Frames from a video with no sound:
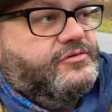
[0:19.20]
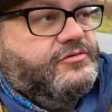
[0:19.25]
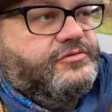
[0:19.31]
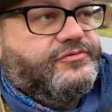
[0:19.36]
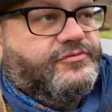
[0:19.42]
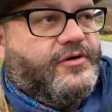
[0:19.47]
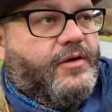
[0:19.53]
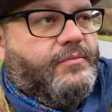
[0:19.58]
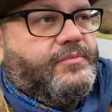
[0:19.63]

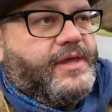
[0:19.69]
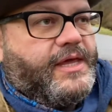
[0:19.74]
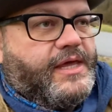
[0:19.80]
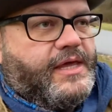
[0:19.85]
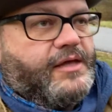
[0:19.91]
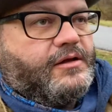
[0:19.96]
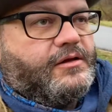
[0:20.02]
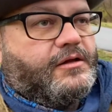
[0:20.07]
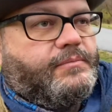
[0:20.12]
from the
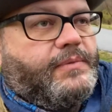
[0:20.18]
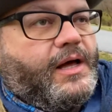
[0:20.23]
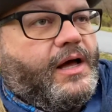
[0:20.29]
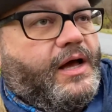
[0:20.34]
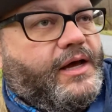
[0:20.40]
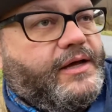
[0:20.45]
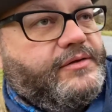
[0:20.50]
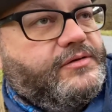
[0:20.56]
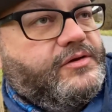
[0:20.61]
hill
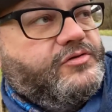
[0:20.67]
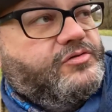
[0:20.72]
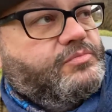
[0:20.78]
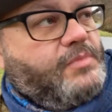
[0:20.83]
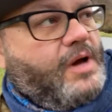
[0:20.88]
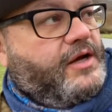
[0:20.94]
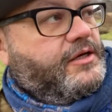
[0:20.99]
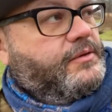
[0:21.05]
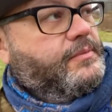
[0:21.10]
behind this
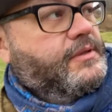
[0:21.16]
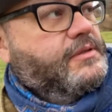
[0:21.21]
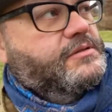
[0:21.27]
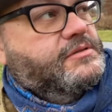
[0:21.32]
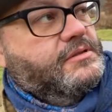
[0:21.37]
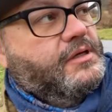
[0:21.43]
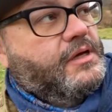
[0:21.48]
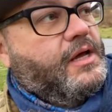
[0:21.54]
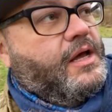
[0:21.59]

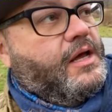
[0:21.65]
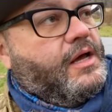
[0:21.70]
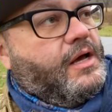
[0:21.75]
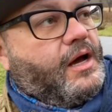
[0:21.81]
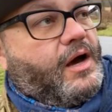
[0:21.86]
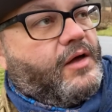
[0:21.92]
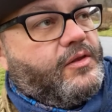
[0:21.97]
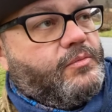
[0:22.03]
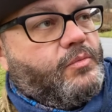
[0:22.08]
monument
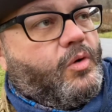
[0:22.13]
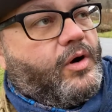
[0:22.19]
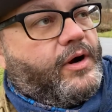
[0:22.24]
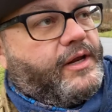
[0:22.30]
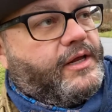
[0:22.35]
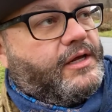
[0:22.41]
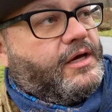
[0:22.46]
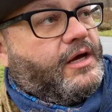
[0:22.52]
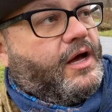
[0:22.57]
on the
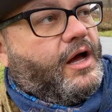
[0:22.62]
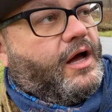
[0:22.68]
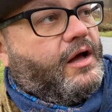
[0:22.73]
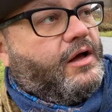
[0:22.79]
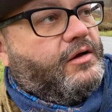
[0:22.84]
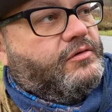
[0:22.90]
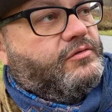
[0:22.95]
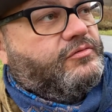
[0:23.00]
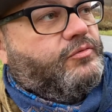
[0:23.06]
morning
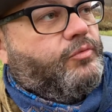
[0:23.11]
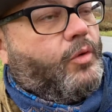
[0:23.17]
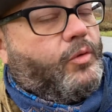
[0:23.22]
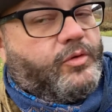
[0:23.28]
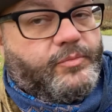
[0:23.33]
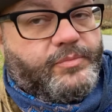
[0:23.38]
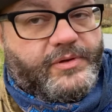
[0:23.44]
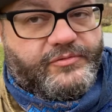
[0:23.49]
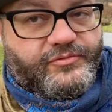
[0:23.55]
of what
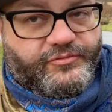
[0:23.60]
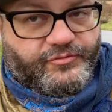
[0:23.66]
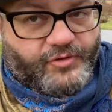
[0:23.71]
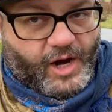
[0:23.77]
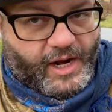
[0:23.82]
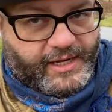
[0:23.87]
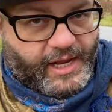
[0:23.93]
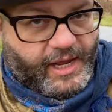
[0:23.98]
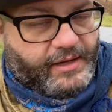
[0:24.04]
would be
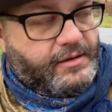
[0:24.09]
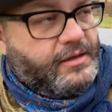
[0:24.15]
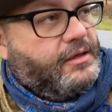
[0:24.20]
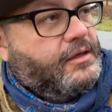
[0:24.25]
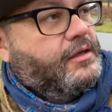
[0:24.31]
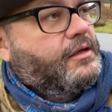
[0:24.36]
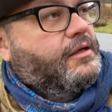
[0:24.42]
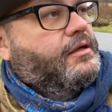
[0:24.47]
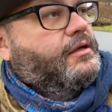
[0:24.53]
Friday,
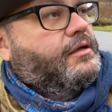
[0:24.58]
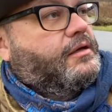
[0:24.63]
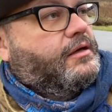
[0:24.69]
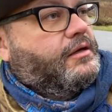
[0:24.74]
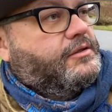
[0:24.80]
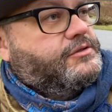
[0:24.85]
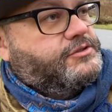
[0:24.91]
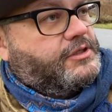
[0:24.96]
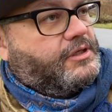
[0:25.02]

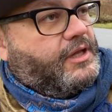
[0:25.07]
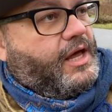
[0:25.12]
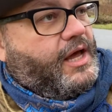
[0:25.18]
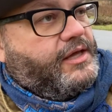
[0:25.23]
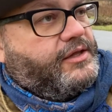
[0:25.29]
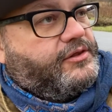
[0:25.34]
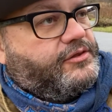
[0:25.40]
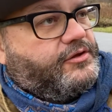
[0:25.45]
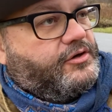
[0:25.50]
July
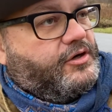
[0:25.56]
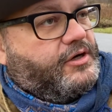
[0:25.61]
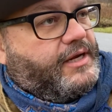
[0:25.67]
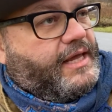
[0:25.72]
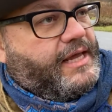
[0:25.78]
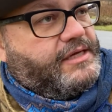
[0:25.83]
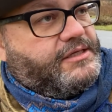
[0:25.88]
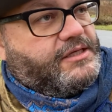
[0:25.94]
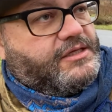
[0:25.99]
3rd,
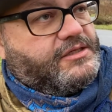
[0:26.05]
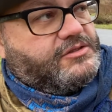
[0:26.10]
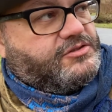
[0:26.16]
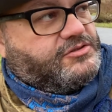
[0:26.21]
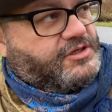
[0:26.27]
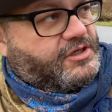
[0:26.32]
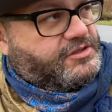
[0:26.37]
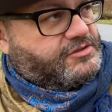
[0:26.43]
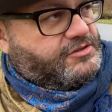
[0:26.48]

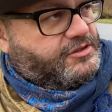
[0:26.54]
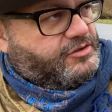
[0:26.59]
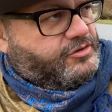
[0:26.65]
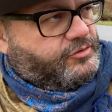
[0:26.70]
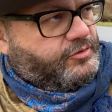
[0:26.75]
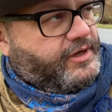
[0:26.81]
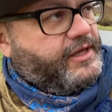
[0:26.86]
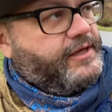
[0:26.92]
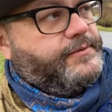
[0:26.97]

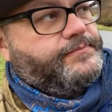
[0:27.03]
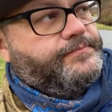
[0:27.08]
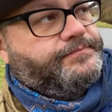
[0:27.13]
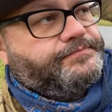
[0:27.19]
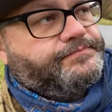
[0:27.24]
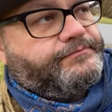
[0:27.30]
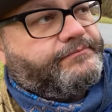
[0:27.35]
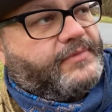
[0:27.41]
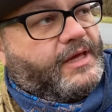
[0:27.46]
1863,
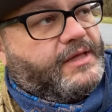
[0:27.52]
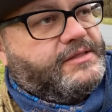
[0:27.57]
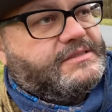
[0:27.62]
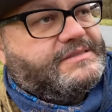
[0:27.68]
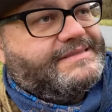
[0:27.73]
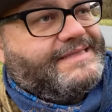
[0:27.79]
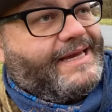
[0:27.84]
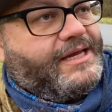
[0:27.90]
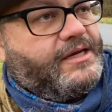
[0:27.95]
the
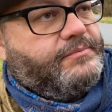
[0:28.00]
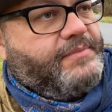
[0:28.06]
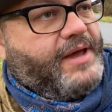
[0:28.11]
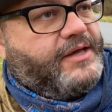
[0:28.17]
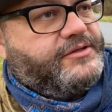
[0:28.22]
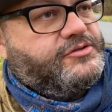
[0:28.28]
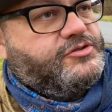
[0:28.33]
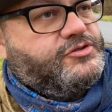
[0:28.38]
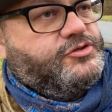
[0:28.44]
2nd
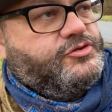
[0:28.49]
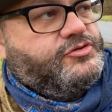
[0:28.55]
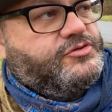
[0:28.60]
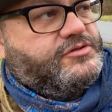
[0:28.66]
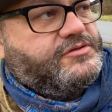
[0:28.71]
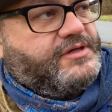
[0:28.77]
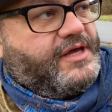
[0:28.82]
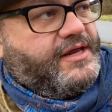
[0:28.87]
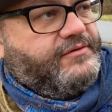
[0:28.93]

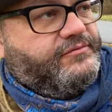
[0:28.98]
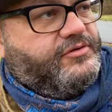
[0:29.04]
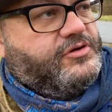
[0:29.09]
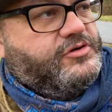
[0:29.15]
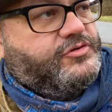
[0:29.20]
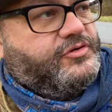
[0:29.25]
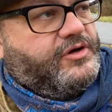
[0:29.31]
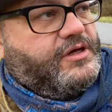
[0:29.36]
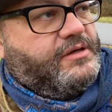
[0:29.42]
Massachusetts
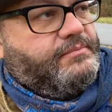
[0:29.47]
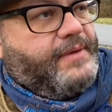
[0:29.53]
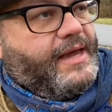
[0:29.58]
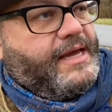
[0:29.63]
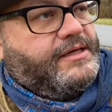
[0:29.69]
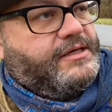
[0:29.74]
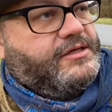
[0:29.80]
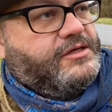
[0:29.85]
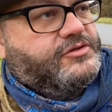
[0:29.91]
Infantry
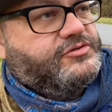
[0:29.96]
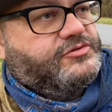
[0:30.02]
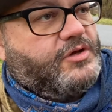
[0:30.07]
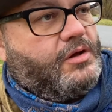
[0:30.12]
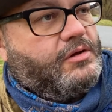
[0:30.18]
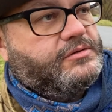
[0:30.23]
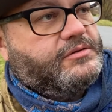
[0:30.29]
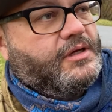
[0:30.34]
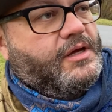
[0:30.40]
made an
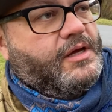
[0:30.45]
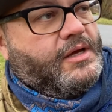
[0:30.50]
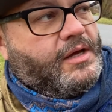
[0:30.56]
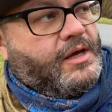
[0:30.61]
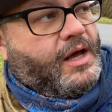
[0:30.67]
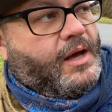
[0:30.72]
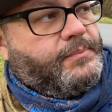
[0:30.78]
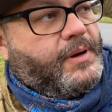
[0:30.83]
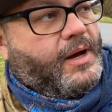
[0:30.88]
assault
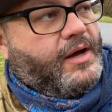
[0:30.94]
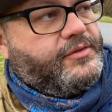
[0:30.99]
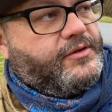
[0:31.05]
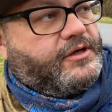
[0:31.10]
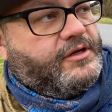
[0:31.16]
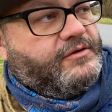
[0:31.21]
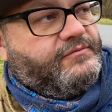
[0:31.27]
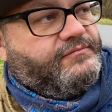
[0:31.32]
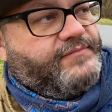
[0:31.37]
upon the
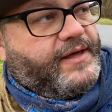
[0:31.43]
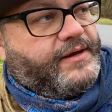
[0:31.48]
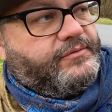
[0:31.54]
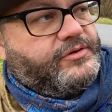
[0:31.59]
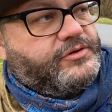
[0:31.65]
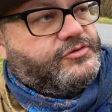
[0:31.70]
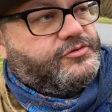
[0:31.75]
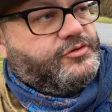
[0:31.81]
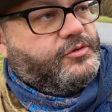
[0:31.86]

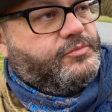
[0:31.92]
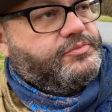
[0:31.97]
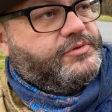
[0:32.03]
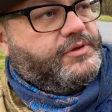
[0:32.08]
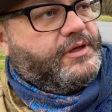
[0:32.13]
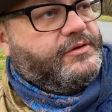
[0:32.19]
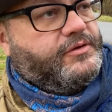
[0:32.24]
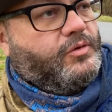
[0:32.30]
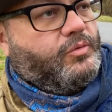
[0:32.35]
Confederate troops
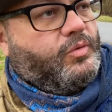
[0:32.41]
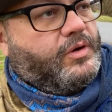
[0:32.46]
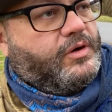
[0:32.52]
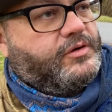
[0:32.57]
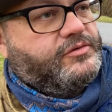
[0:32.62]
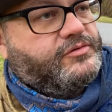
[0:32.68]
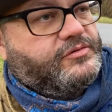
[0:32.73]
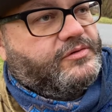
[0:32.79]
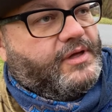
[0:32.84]
in the
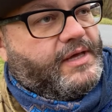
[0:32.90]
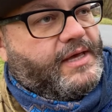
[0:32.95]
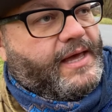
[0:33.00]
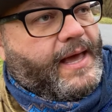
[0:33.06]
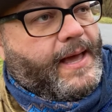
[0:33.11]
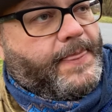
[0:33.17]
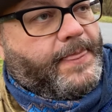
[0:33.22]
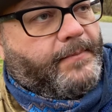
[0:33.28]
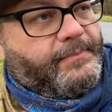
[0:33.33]
works
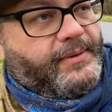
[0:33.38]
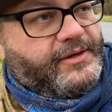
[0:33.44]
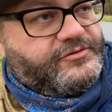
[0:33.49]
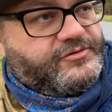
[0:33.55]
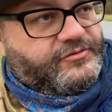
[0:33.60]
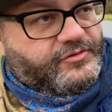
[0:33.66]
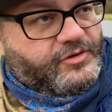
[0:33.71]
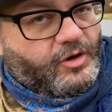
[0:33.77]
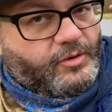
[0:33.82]
at the
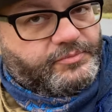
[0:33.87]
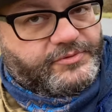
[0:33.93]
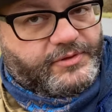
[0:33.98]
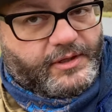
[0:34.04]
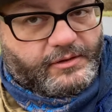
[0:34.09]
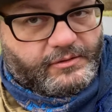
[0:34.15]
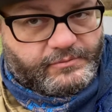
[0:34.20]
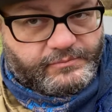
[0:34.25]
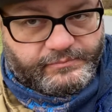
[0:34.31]
base of Culps
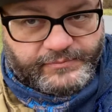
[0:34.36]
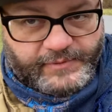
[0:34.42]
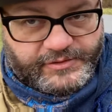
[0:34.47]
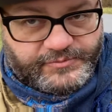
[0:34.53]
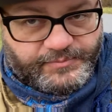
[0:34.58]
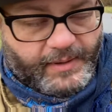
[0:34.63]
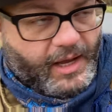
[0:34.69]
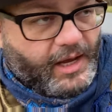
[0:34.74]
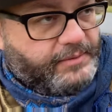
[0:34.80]
Hill, that's
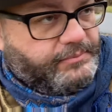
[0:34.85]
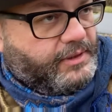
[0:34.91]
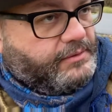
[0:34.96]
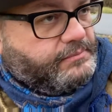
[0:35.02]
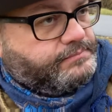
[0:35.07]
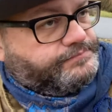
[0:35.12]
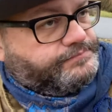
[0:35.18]
behind me,